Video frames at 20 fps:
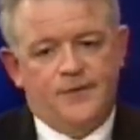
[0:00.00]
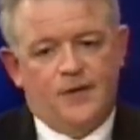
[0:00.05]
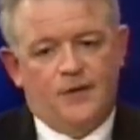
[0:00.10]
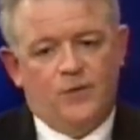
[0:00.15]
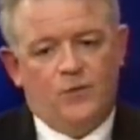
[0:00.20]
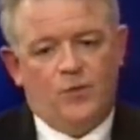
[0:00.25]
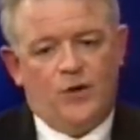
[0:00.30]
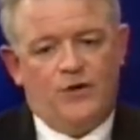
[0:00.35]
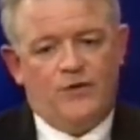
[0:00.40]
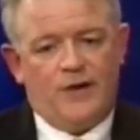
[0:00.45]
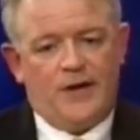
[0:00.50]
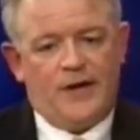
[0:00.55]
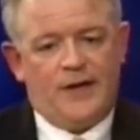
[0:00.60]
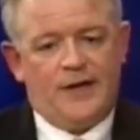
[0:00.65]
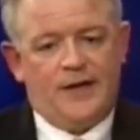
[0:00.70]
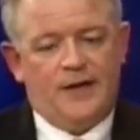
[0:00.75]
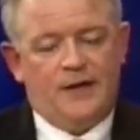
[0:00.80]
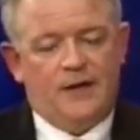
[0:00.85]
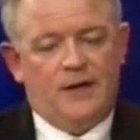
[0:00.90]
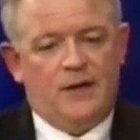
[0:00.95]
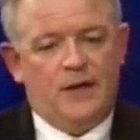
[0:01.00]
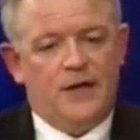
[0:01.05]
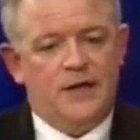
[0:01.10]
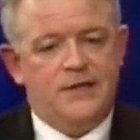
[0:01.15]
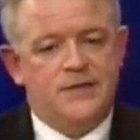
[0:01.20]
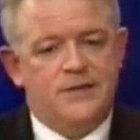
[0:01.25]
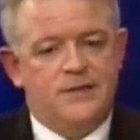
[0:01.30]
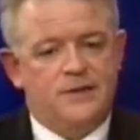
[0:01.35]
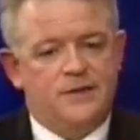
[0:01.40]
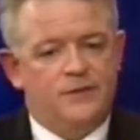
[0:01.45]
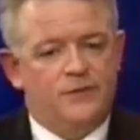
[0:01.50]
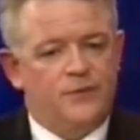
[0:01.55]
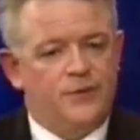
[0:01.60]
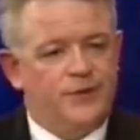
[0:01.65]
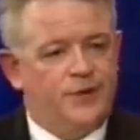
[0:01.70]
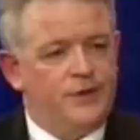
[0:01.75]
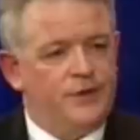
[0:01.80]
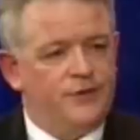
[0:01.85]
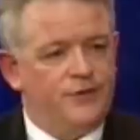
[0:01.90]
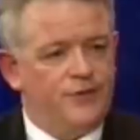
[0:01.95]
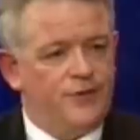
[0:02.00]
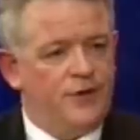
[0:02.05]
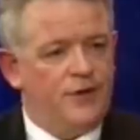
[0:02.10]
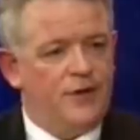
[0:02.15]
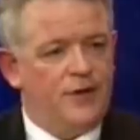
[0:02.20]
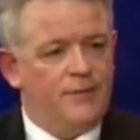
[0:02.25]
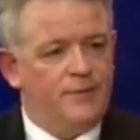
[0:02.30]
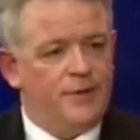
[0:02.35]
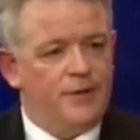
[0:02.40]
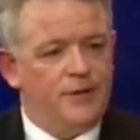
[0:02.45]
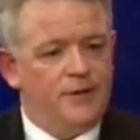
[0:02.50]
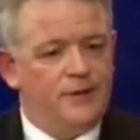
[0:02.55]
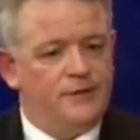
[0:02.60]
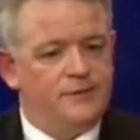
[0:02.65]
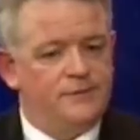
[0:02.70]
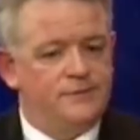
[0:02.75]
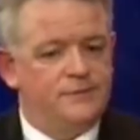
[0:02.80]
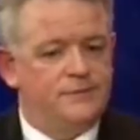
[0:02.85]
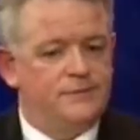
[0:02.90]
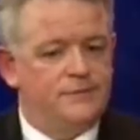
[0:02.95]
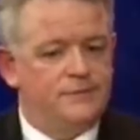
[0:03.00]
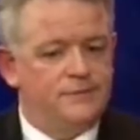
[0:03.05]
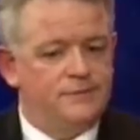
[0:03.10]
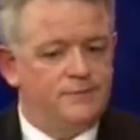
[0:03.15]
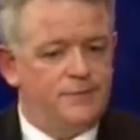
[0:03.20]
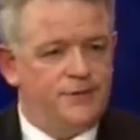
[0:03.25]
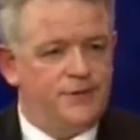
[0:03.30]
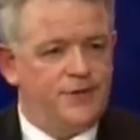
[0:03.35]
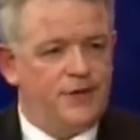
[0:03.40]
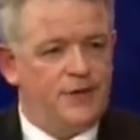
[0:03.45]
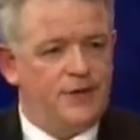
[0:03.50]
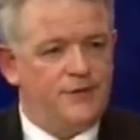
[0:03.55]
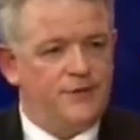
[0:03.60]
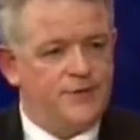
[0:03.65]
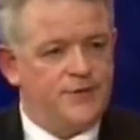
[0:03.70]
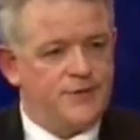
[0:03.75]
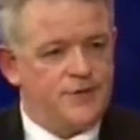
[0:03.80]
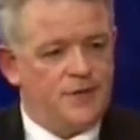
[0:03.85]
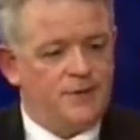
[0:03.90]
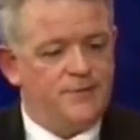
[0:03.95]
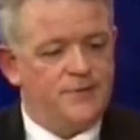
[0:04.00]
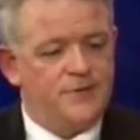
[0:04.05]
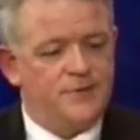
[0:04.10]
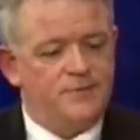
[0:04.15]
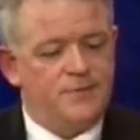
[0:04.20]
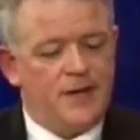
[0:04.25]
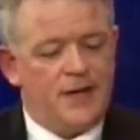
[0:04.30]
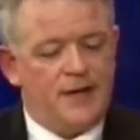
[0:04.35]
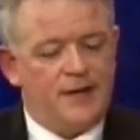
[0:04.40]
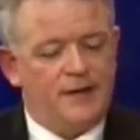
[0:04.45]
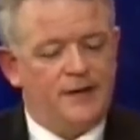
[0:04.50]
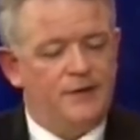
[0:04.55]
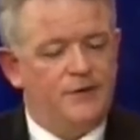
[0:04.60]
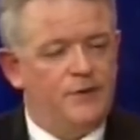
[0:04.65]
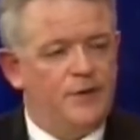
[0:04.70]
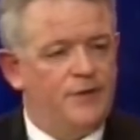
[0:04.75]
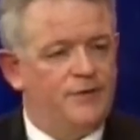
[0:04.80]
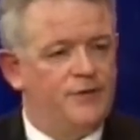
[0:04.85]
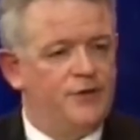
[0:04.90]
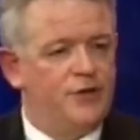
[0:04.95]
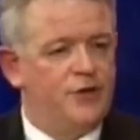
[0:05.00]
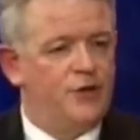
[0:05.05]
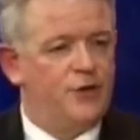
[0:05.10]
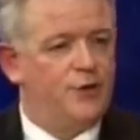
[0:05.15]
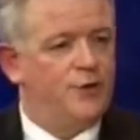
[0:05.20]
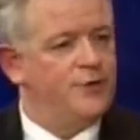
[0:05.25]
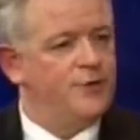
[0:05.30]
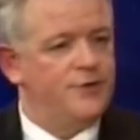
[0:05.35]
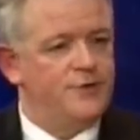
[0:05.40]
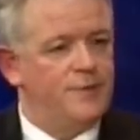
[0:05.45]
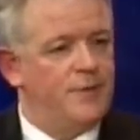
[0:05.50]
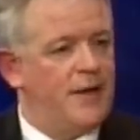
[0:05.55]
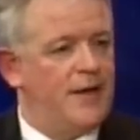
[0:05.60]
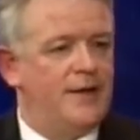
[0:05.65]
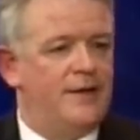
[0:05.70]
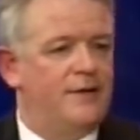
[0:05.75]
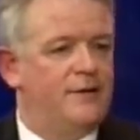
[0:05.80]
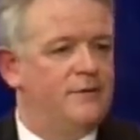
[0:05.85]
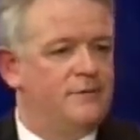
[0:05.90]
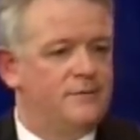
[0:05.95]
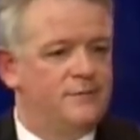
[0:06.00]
We recognize that within the farming, particularly for some tobacco, you have to cure the tobacco.